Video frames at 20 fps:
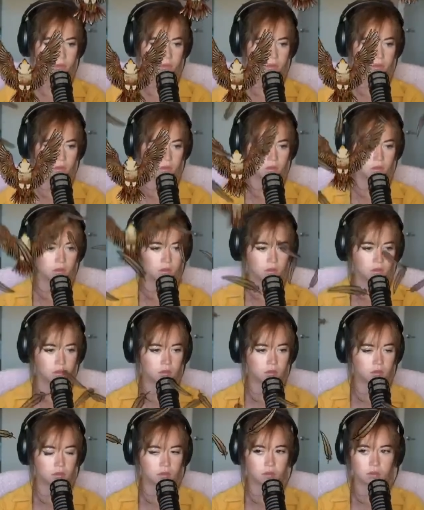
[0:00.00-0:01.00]

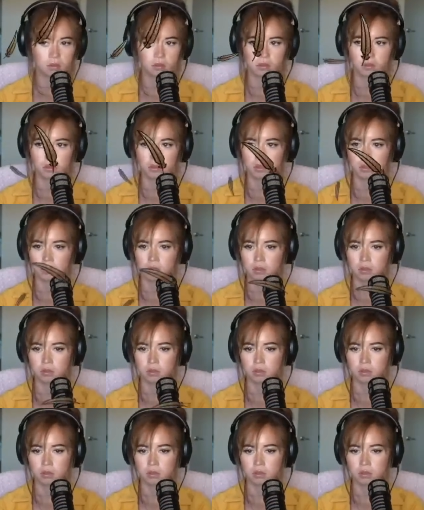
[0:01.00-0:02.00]

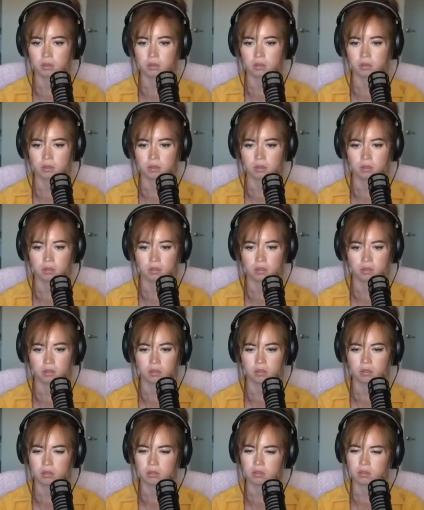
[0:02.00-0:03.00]

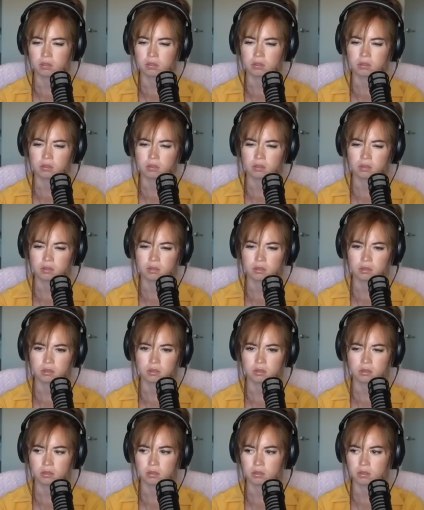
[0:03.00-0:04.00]

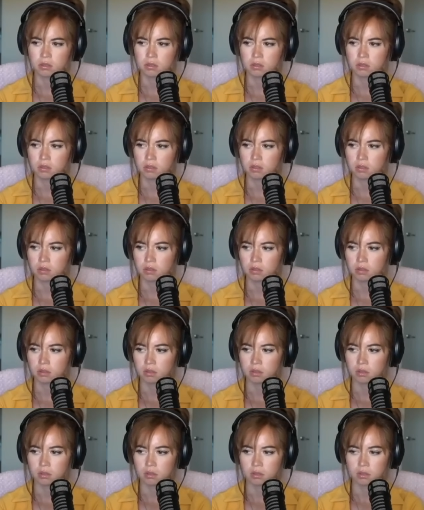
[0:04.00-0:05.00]

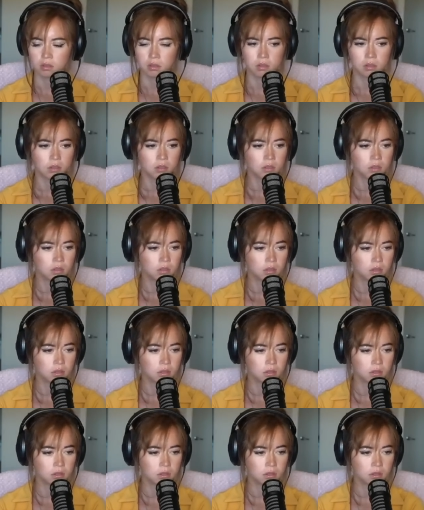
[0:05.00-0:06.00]

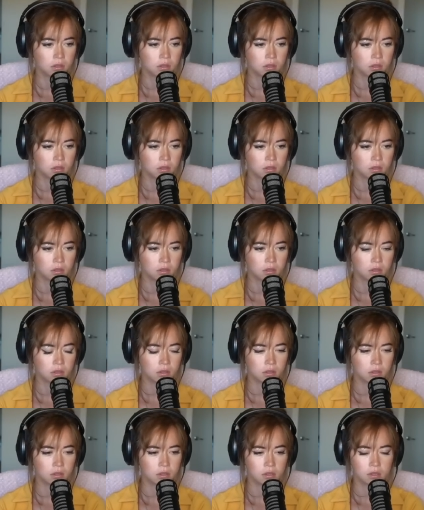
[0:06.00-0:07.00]

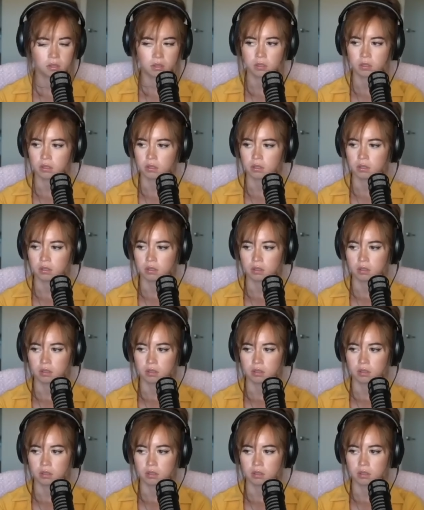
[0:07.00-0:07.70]
[no speech]